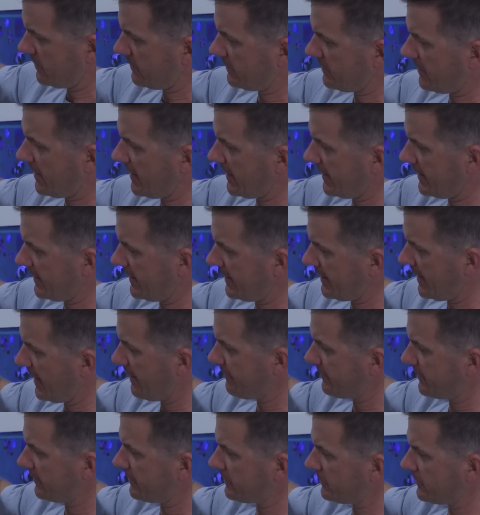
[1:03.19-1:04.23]
looks like an
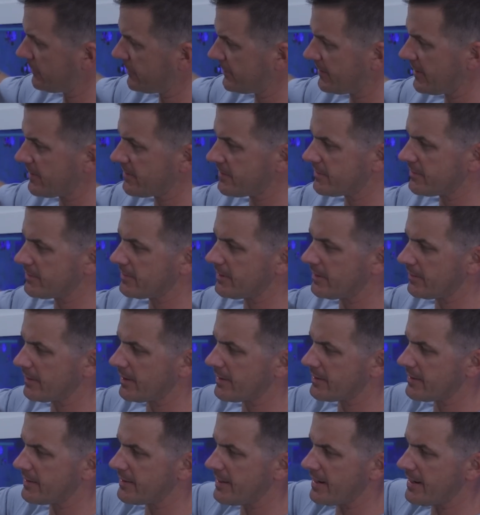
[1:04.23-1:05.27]
optical sensor. I'll
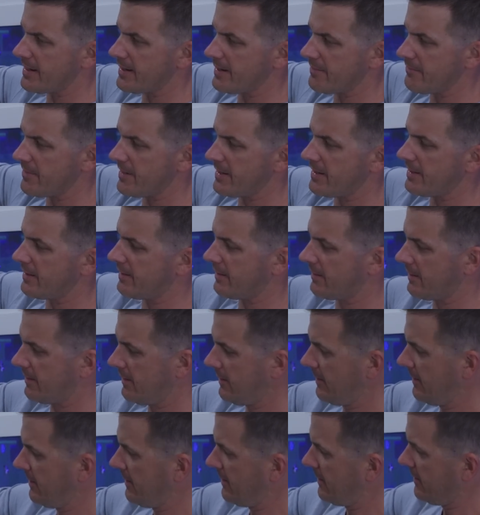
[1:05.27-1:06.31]
get to that in a minute.
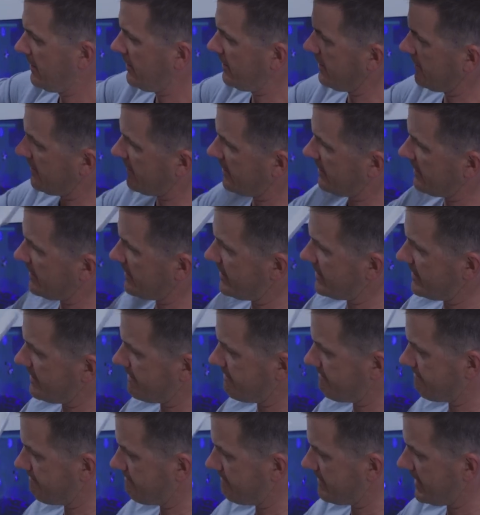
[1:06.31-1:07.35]
Let's just
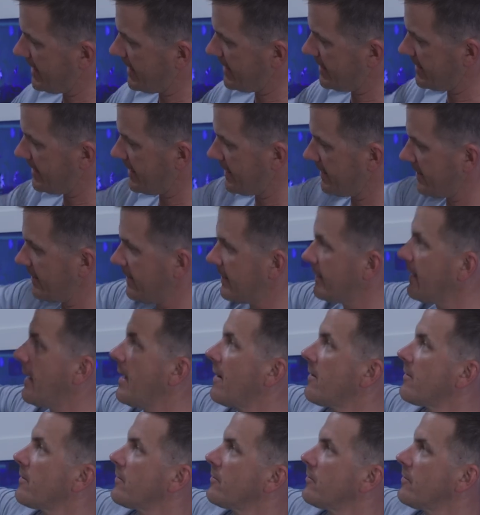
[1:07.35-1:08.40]
take that
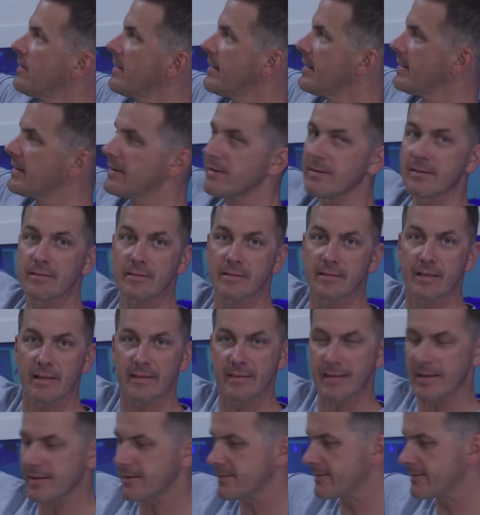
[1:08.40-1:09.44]
out of the way, set that